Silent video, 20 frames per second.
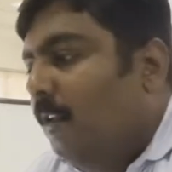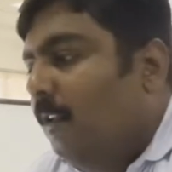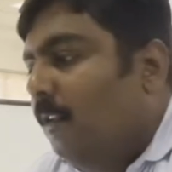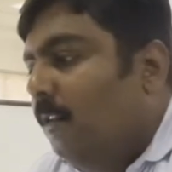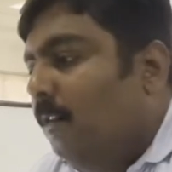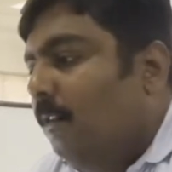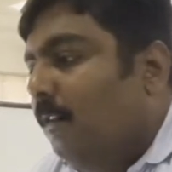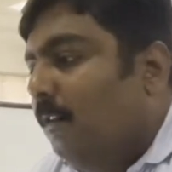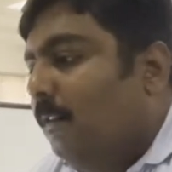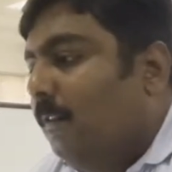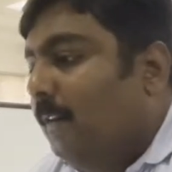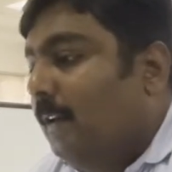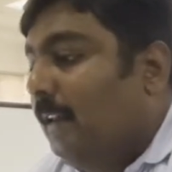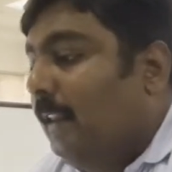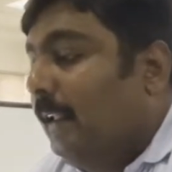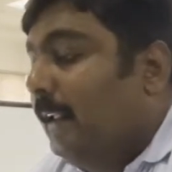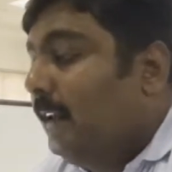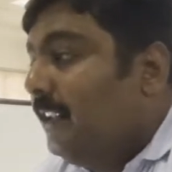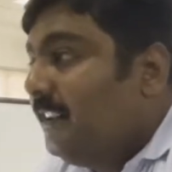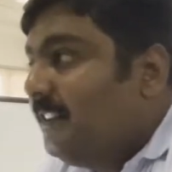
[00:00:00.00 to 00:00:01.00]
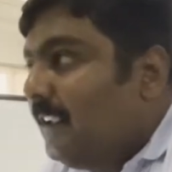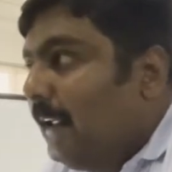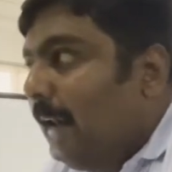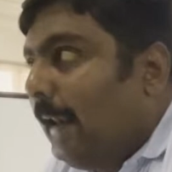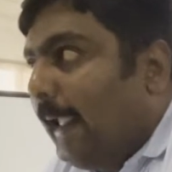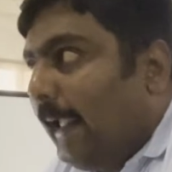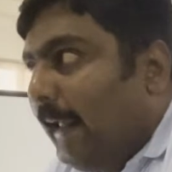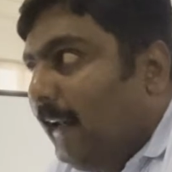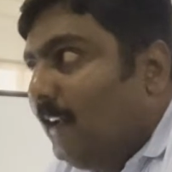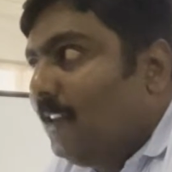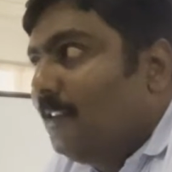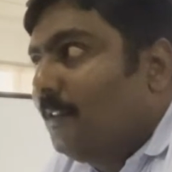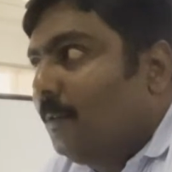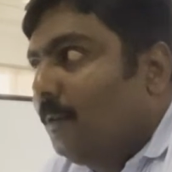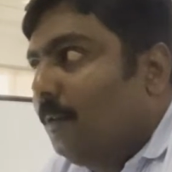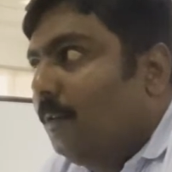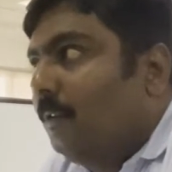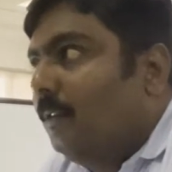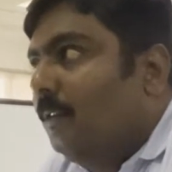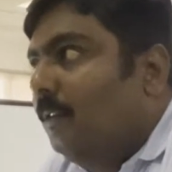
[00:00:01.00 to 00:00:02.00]
So for the initial 8
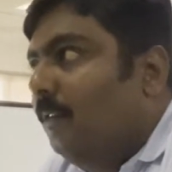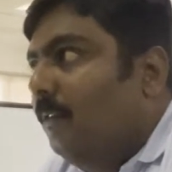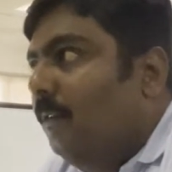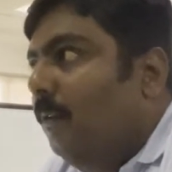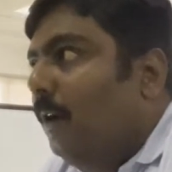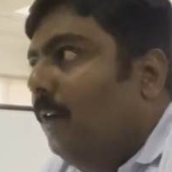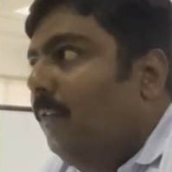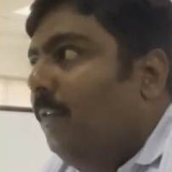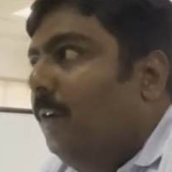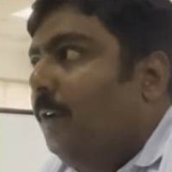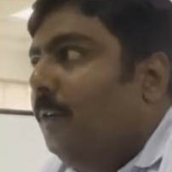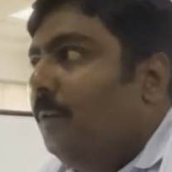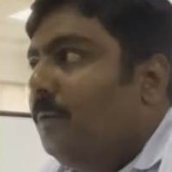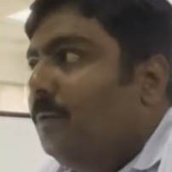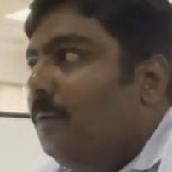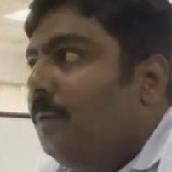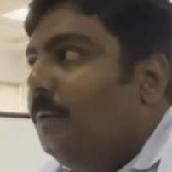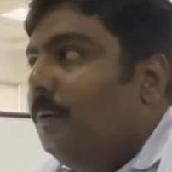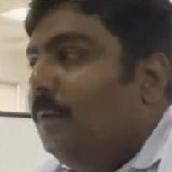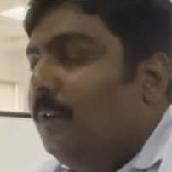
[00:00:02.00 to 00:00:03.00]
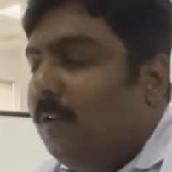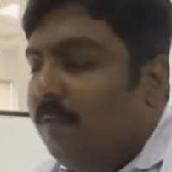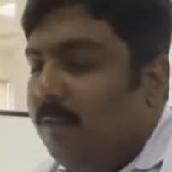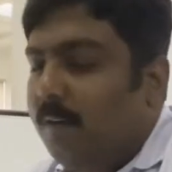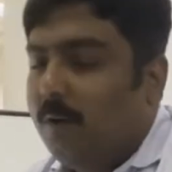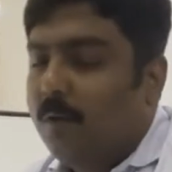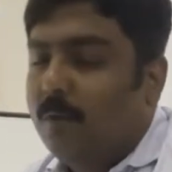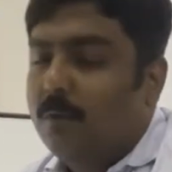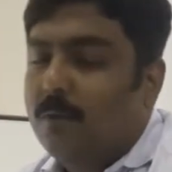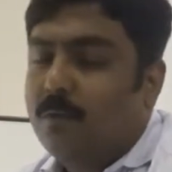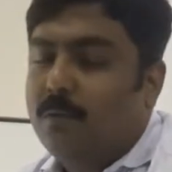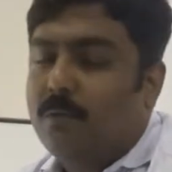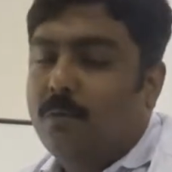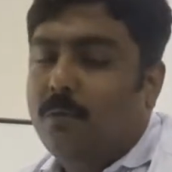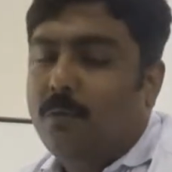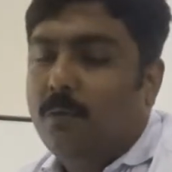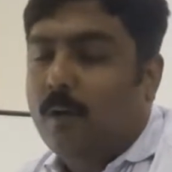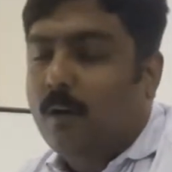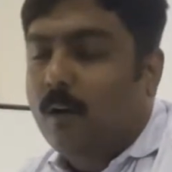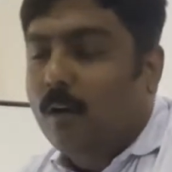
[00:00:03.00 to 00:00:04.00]
stores, what we used to do is we used to
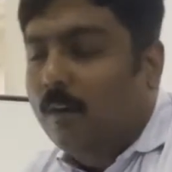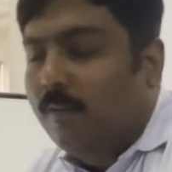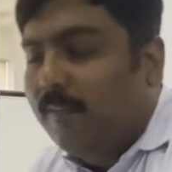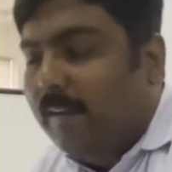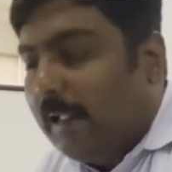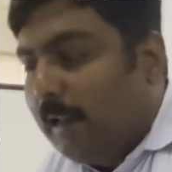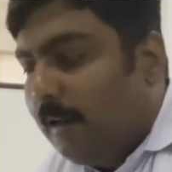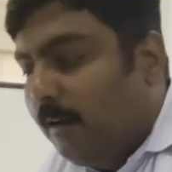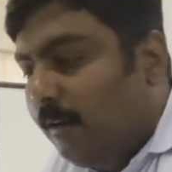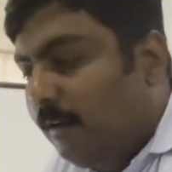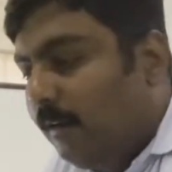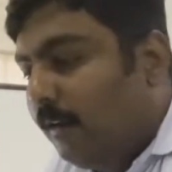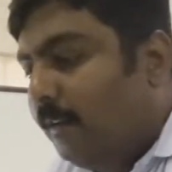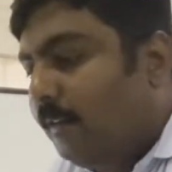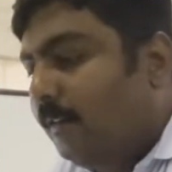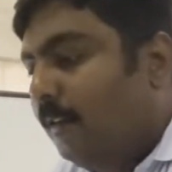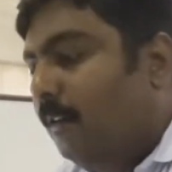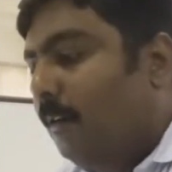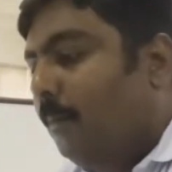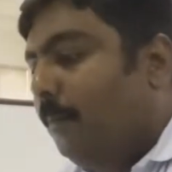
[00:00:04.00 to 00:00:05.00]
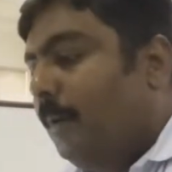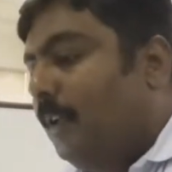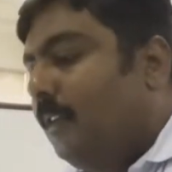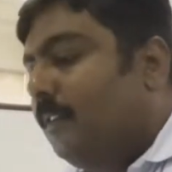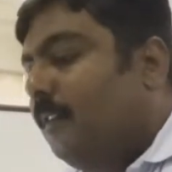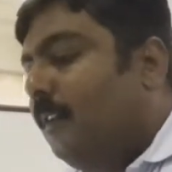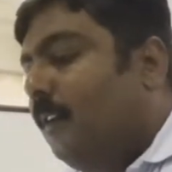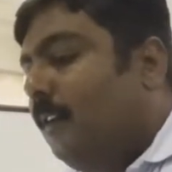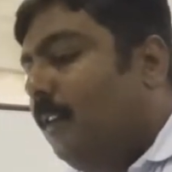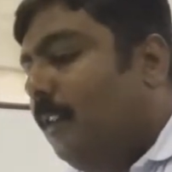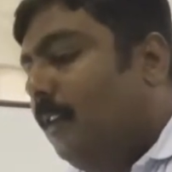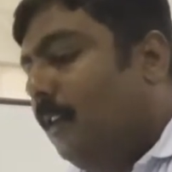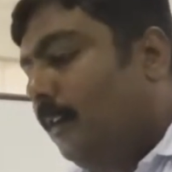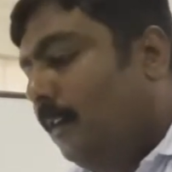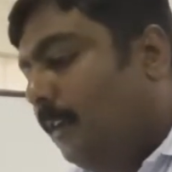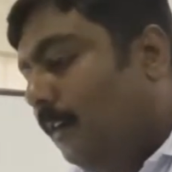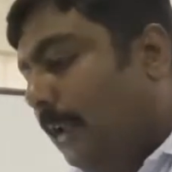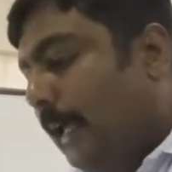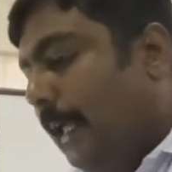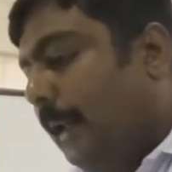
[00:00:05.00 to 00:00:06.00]
do a lot of calculation based on the
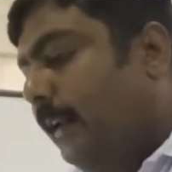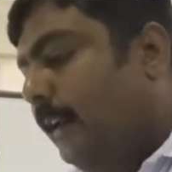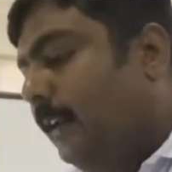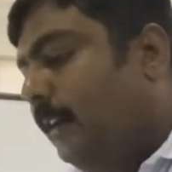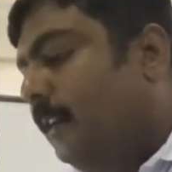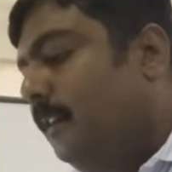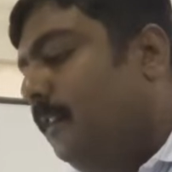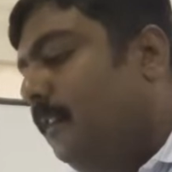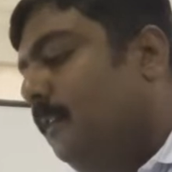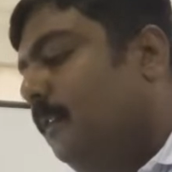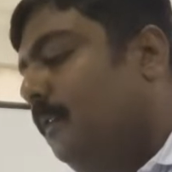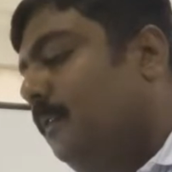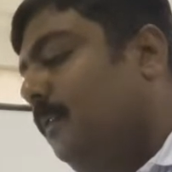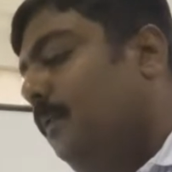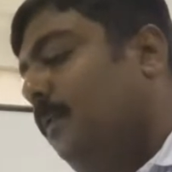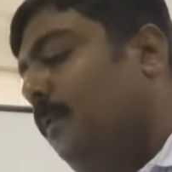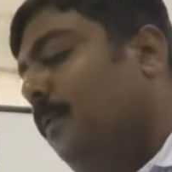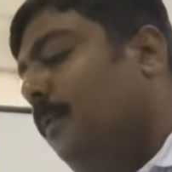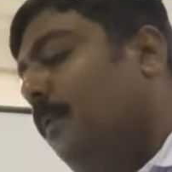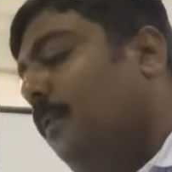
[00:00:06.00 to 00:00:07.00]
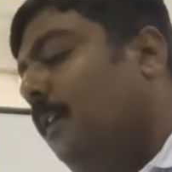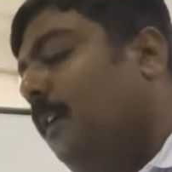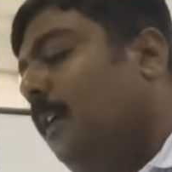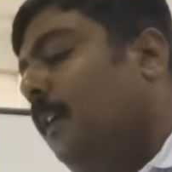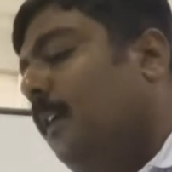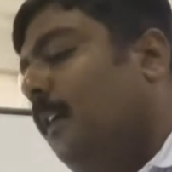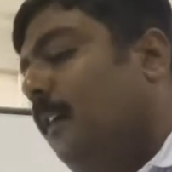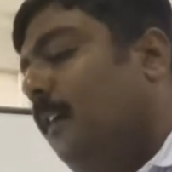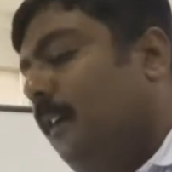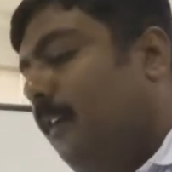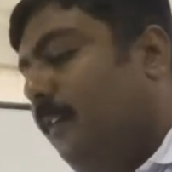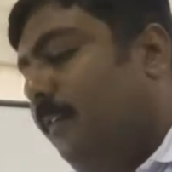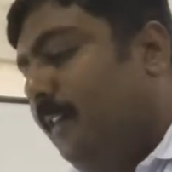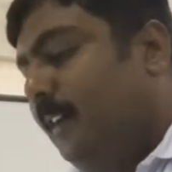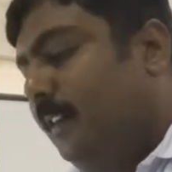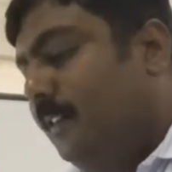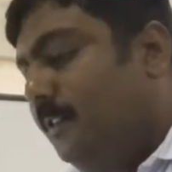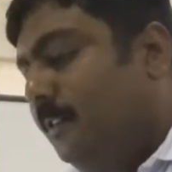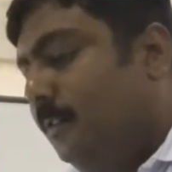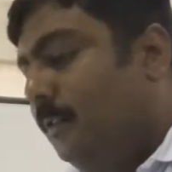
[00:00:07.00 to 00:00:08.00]
targeted store,
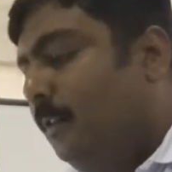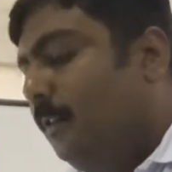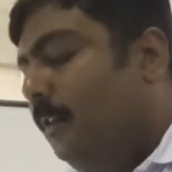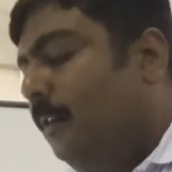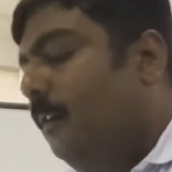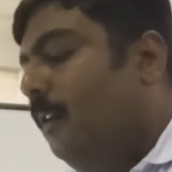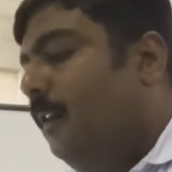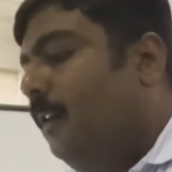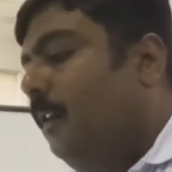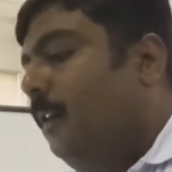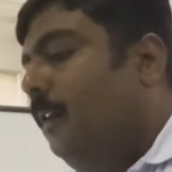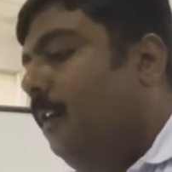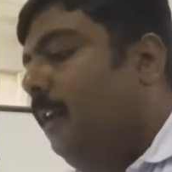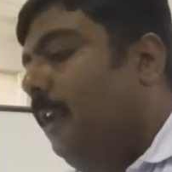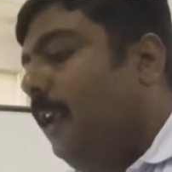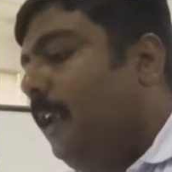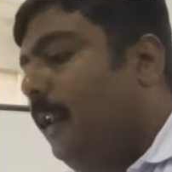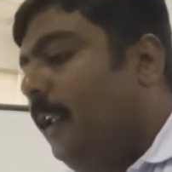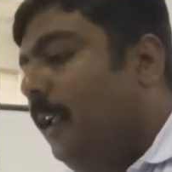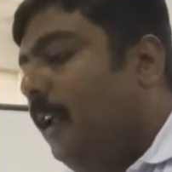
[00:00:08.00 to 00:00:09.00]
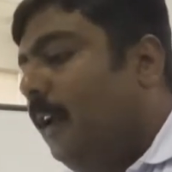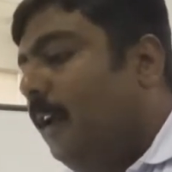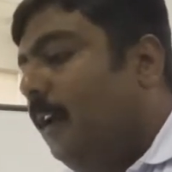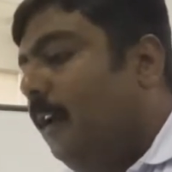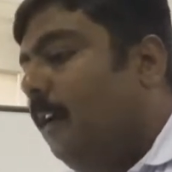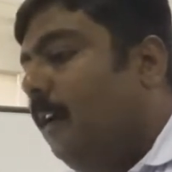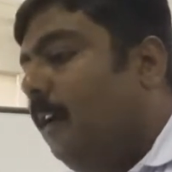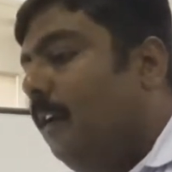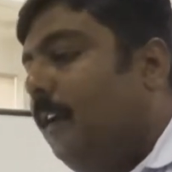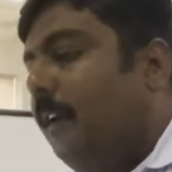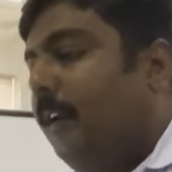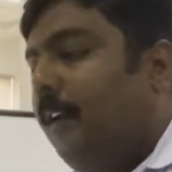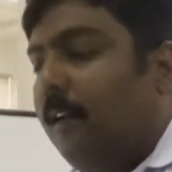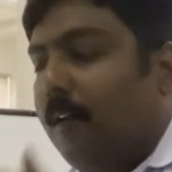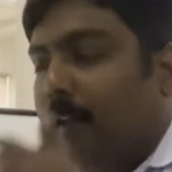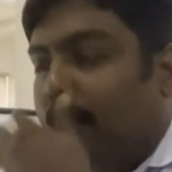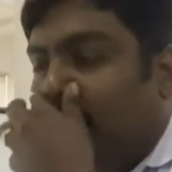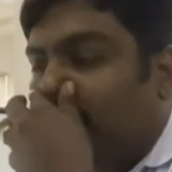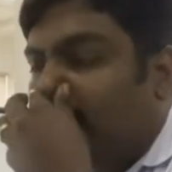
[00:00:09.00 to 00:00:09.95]
reference store, area and all.